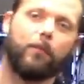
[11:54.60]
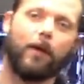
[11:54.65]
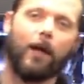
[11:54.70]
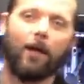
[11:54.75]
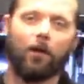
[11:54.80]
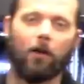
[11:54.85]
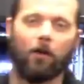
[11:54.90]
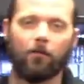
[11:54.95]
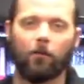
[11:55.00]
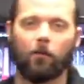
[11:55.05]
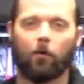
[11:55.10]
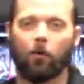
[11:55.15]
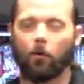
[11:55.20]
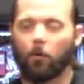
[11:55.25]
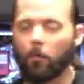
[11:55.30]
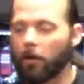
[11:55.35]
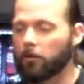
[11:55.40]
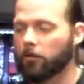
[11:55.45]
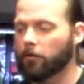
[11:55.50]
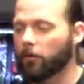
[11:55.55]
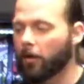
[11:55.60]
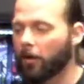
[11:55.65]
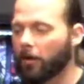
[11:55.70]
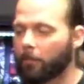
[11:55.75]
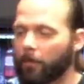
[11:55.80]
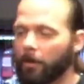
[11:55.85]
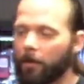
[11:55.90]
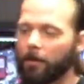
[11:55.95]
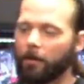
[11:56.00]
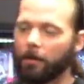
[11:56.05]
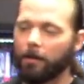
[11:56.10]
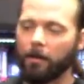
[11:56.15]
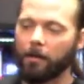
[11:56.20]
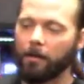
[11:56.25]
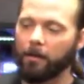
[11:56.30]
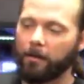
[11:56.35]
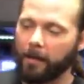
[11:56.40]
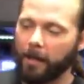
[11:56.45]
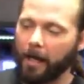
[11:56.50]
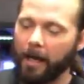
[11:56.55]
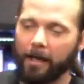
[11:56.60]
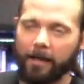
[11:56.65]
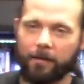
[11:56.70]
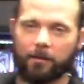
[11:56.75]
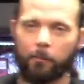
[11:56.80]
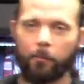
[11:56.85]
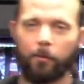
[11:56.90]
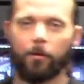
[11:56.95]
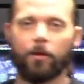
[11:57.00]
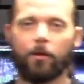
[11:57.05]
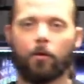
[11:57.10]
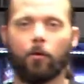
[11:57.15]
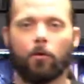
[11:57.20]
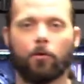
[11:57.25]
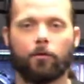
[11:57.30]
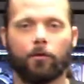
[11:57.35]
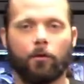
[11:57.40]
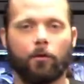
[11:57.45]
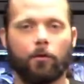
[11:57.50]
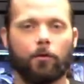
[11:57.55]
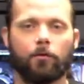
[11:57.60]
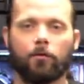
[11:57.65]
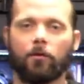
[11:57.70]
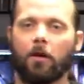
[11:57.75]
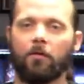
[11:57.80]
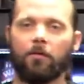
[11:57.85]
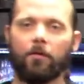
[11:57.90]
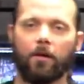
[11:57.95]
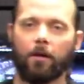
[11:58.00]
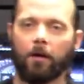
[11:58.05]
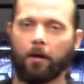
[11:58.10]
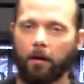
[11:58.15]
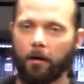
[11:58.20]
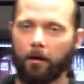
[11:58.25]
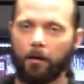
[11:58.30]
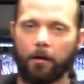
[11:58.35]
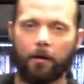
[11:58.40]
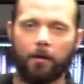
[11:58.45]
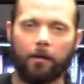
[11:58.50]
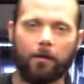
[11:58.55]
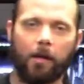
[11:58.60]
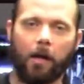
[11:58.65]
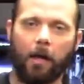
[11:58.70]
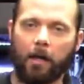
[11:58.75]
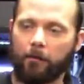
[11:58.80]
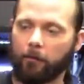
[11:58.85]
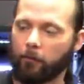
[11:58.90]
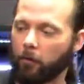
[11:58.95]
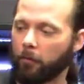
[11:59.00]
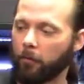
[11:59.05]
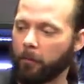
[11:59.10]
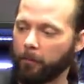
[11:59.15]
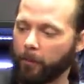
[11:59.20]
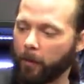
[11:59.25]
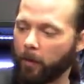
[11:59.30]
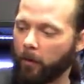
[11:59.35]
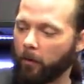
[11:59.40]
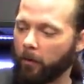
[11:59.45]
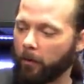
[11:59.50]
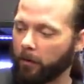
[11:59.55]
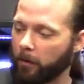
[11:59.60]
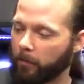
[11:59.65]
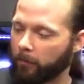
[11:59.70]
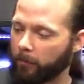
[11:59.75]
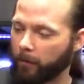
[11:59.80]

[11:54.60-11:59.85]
buying off the Cornwell truck, but the guy is a pretty cool dude, so I figure, you know, I throw him a bone.